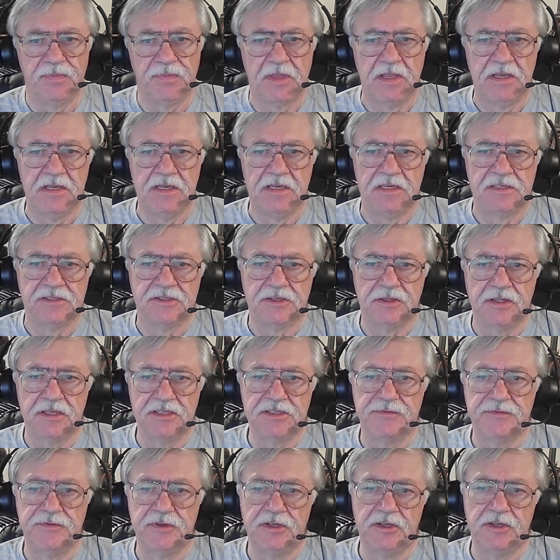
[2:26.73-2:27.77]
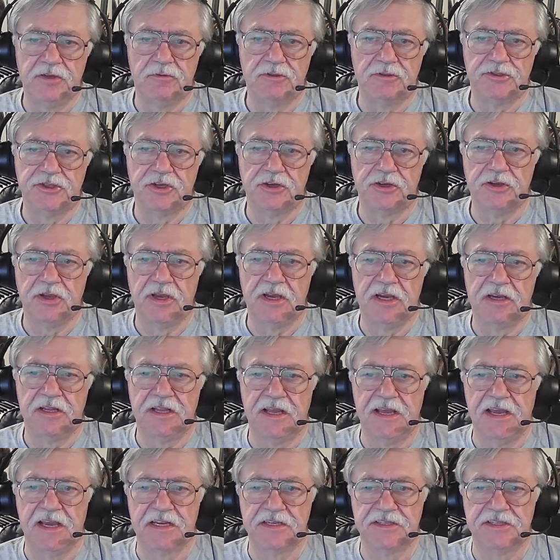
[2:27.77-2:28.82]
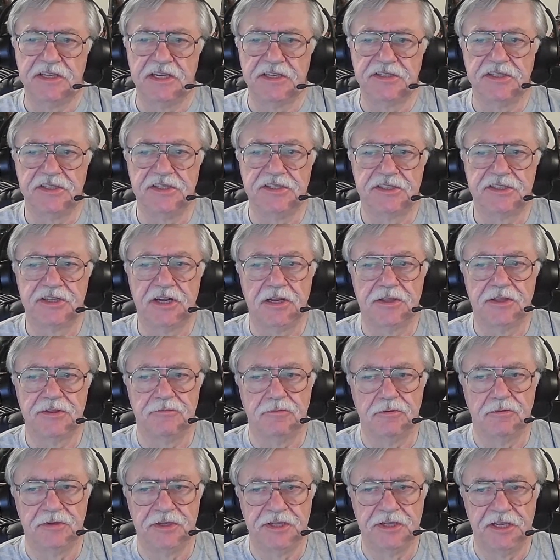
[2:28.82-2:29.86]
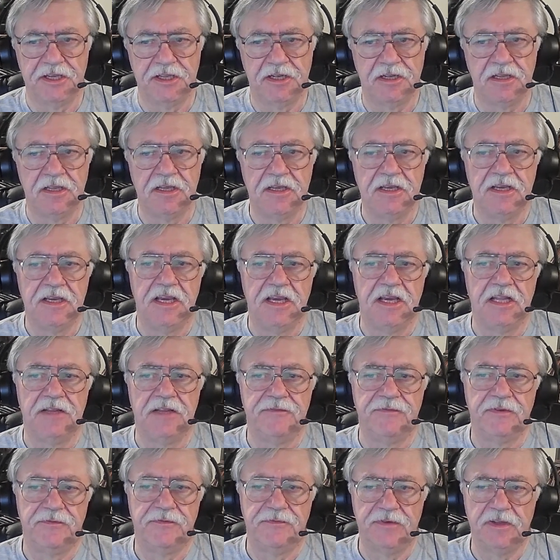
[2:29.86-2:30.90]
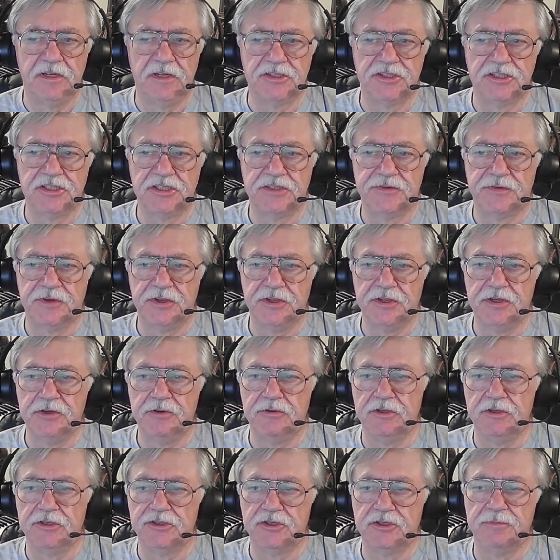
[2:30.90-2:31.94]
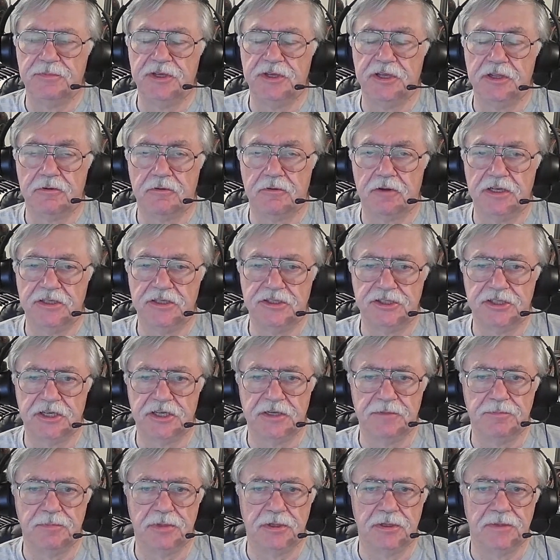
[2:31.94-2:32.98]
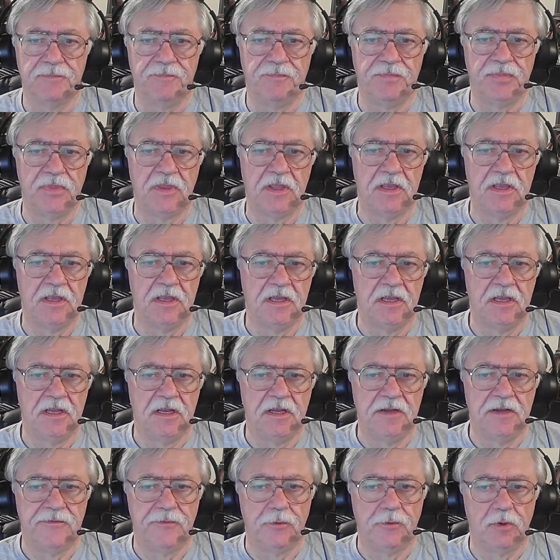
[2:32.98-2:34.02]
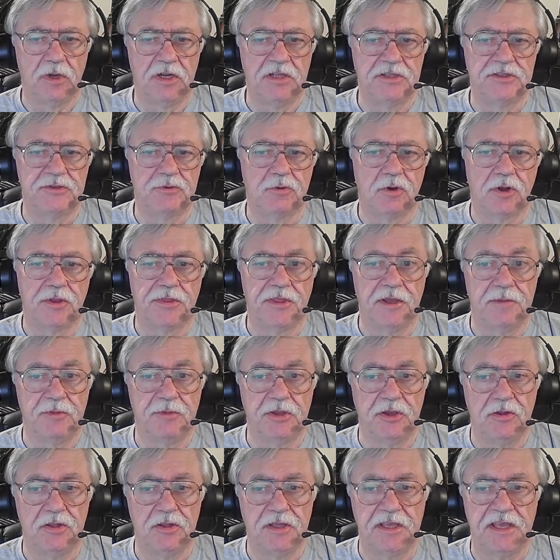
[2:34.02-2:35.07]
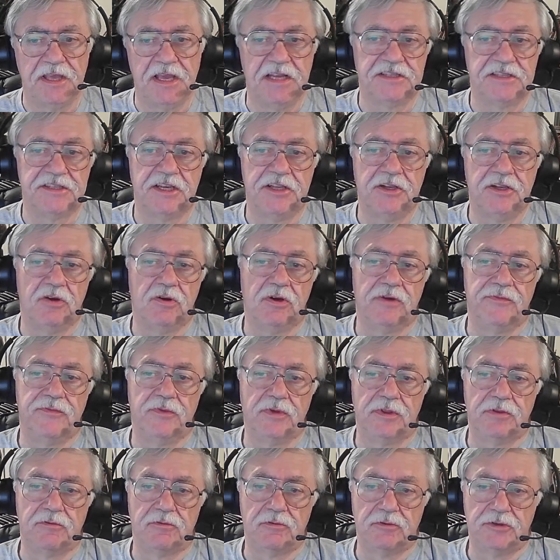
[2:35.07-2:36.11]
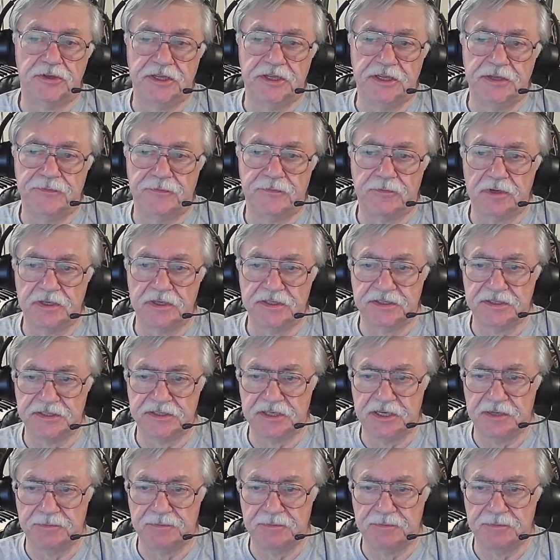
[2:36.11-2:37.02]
So this video will show you how to access and start the routine, and if it finishes for you, you should be in great shape. For what it's worth, I'm the only case I know of where the routine freezes up.